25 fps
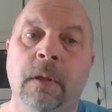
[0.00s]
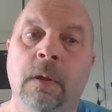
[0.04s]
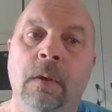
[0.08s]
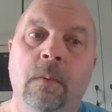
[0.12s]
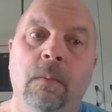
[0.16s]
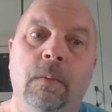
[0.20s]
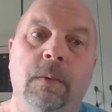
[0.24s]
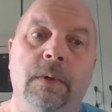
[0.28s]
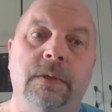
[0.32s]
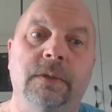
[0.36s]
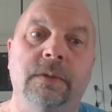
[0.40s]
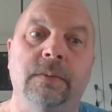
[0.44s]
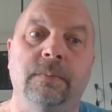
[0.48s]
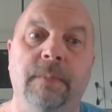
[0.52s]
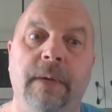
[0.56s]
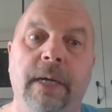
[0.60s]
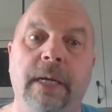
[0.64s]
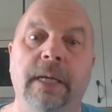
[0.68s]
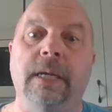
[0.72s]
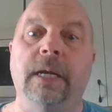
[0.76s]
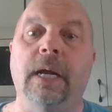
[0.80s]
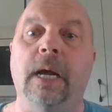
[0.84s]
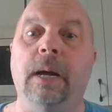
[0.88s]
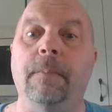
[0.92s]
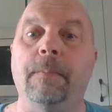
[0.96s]
which
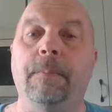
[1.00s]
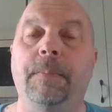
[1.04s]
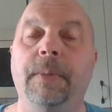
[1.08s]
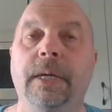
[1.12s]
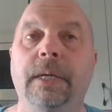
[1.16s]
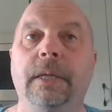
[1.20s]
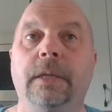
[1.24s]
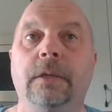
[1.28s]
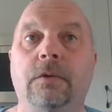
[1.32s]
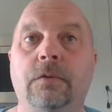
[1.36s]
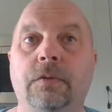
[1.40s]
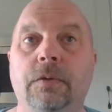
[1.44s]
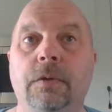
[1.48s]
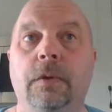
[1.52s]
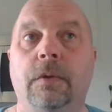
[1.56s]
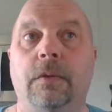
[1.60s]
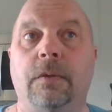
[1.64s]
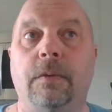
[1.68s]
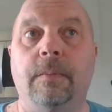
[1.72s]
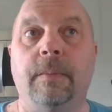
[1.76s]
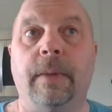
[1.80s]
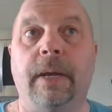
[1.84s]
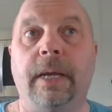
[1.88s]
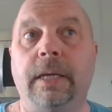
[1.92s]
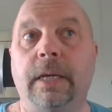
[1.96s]
may not be the
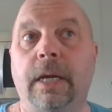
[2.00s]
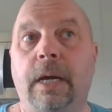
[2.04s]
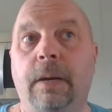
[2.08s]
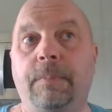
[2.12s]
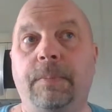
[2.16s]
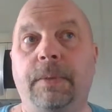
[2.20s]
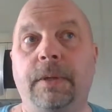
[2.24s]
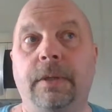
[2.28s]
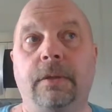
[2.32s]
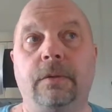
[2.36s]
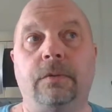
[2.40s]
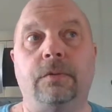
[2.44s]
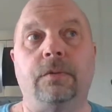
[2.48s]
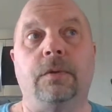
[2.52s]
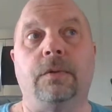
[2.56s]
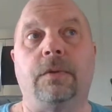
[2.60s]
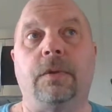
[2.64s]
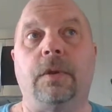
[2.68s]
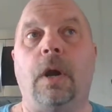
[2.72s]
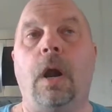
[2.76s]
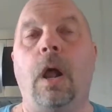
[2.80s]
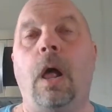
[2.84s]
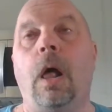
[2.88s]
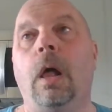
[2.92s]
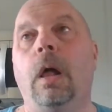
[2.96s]
truth. It may not be the truth
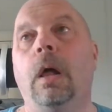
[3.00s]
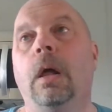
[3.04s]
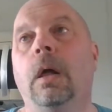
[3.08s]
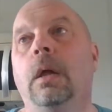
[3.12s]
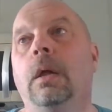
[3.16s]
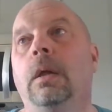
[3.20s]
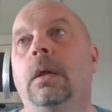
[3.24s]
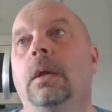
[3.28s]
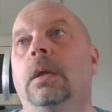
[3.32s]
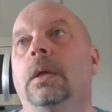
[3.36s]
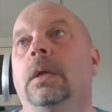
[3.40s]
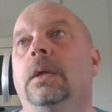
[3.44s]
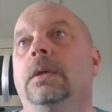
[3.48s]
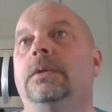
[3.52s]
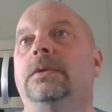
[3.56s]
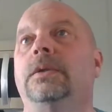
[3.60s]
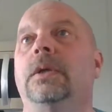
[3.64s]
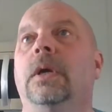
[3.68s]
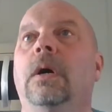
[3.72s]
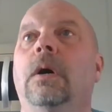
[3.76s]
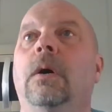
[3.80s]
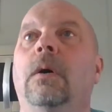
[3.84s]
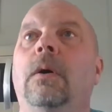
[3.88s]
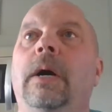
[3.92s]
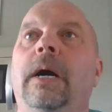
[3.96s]
at all.
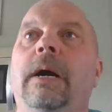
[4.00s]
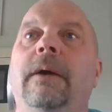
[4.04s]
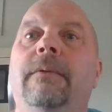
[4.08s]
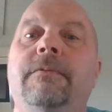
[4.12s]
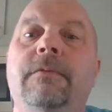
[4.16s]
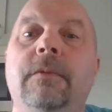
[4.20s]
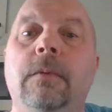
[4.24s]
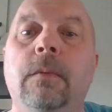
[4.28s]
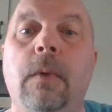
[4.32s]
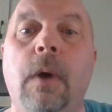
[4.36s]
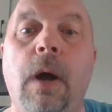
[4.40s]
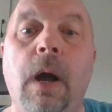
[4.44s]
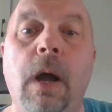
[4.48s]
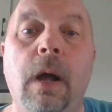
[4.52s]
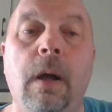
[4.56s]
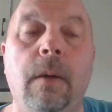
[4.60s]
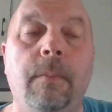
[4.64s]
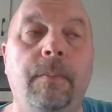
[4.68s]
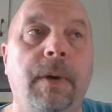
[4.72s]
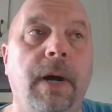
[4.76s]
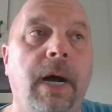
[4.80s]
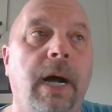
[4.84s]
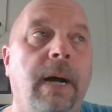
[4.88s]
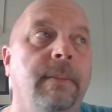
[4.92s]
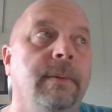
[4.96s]
So after a while,
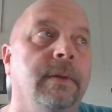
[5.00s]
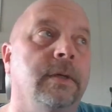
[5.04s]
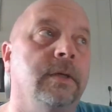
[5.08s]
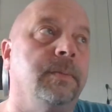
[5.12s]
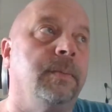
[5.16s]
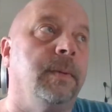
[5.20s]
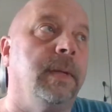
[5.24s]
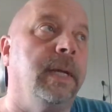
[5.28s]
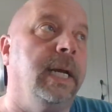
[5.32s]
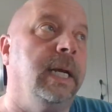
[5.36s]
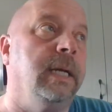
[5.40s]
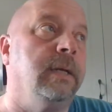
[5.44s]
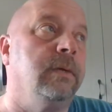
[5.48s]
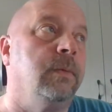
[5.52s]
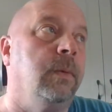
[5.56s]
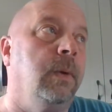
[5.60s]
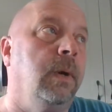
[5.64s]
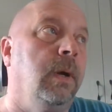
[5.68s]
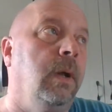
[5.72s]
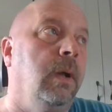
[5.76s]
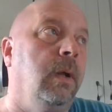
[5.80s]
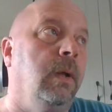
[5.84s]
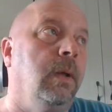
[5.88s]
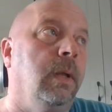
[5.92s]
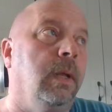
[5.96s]
Bob explains,
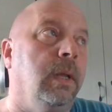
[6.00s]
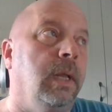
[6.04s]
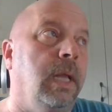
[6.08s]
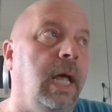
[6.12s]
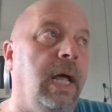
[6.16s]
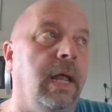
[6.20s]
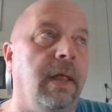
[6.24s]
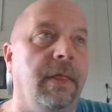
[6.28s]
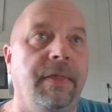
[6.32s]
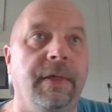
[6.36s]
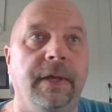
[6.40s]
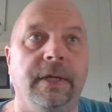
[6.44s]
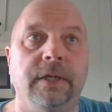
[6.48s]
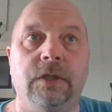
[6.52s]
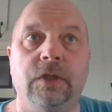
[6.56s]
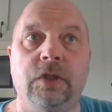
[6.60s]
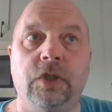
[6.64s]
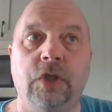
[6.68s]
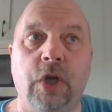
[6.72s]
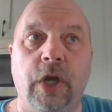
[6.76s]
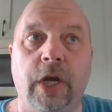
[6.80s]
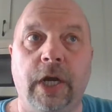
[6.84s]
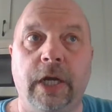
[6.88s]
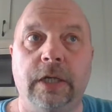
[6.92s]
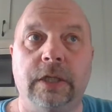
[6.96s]
"Well, a lot of things
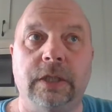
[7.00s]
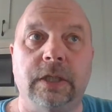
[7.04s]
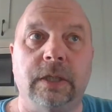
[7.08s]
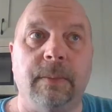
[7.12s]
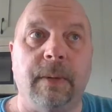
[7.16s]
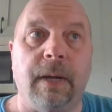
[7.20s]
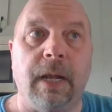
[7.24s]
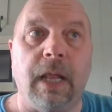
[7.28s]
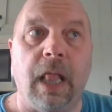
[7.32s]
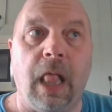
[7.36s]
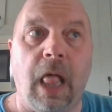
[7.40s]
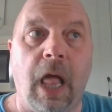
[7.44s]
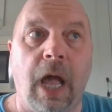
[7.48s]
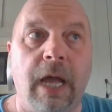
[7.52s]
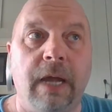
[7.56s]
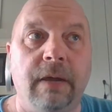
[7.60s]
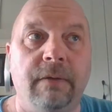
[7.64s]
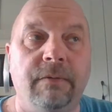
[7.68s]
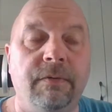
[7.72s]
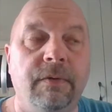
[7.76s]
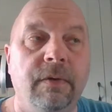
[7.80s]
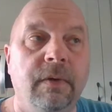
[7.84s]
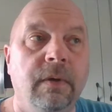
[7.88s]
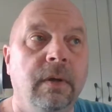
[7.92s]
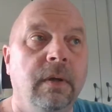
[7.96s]
changed in my
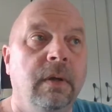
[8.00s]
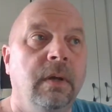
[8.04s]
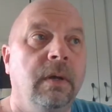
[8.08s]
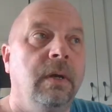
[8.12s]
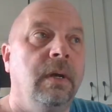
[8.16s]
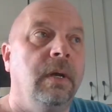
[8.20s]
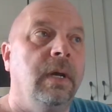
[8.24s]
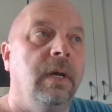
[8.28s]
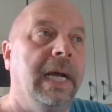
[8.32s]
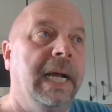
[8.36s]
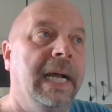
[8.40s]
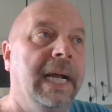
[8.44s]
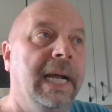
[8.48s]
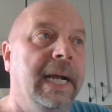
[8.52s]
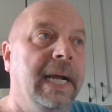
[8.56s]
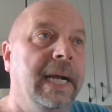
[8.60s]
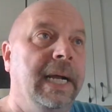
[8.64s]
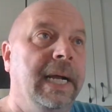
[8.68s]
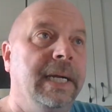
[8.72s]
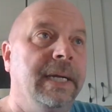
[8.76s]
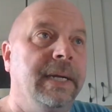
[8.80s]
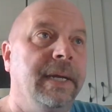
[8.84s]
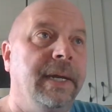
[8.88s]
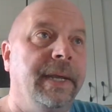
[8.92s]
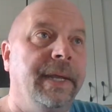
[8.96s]
life
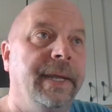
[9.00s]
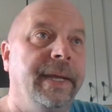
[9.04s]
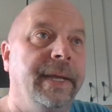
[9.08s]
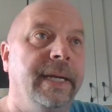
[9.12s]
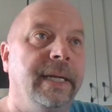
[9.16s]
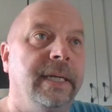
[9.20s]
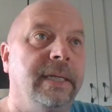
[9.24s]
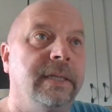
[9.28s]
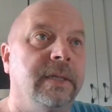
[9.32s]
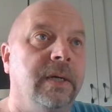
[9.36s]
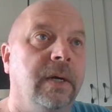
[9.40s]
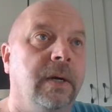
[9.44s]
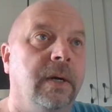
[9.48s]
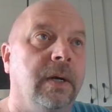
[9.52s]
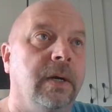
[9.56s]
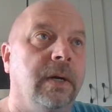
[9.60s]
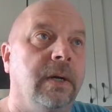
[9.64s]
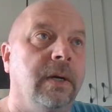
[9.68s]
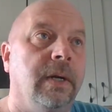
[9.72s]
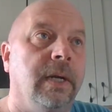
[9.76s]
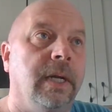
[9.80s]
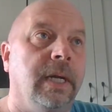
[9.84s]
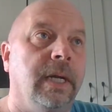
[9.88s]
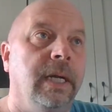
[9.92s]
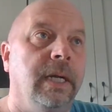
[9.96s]
and it's
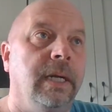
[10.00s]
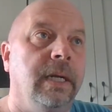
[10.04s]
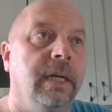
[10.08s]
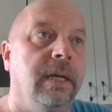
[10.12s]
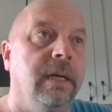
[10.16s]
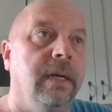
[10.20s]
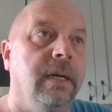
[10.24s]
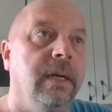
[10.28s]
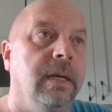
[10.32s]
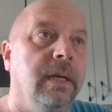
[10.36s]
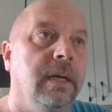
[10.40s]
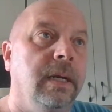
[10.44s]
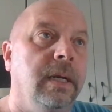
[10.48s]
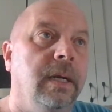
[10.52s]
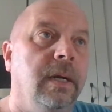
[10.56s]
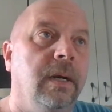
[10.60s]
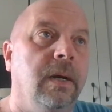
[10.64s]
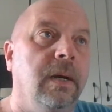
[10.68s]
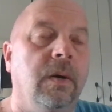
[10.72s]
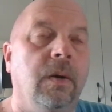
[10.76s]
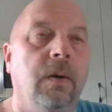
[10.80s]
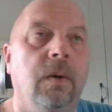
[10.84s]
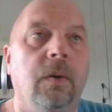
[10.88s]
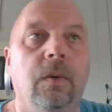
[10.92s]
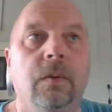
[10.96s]
harder to get,
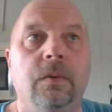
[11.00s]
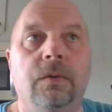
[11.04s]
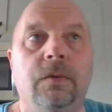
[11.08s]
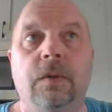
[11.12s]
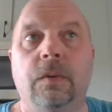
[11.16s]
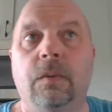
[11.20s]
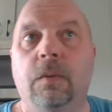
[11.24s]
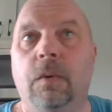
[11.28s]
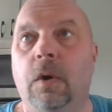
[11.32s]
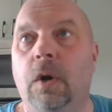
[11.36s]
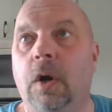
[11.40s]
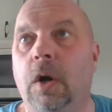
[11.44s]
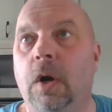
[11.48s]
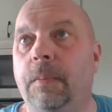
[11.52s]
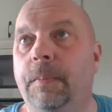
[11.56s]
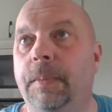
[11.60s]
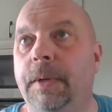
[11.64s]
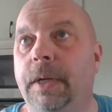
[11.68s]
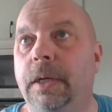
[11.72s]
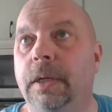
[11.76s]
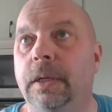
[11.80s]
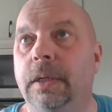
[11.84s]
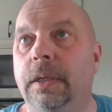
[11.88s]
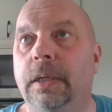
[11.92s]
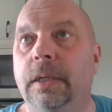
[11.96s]
to work
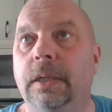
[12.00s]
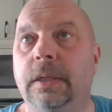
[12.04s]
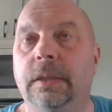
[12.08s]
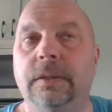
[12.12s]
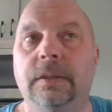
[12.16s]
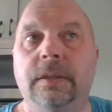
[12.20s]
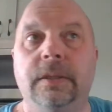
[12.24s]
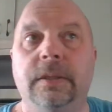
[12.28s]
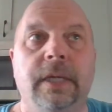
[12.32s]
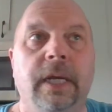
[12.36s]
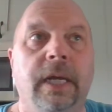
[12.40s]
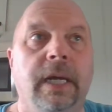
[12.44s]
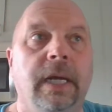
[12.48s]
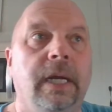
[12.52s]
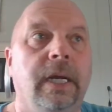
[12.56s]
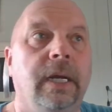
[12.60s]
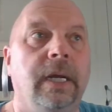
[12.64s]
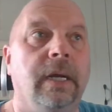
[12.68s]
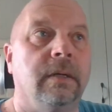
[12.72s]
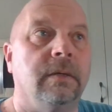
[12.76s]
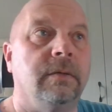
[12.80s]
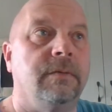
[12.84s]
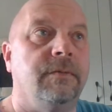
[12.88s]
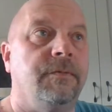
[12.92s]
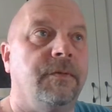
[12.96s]
because
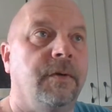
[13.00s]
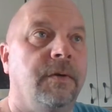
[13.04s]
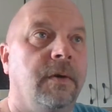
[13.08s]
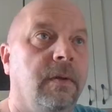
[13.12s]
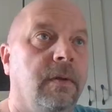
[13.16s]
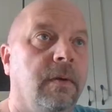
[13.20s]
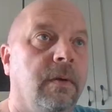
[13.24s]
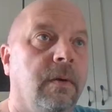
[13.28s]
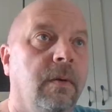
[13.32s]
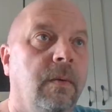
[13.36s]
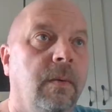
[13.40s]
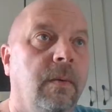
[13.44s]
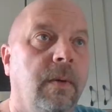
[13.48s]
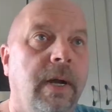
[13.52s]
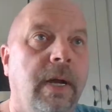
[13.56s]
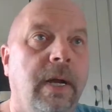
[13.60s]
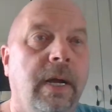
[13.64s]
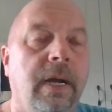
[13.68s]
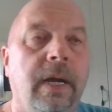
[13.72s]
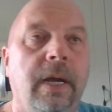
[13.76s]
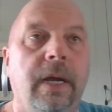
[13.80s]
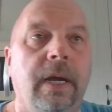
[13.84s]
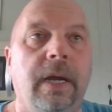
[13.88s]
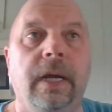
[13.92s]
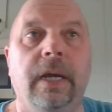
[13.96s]
daycare's further
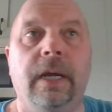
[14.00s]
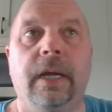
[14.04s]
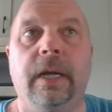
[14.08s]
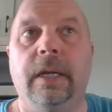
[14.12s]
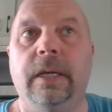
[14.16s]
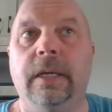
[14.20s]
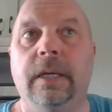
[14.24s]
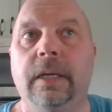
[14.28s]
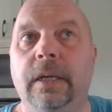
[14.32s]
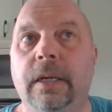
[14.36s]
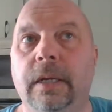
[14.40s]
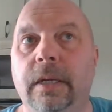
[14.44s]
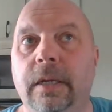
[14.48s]
away and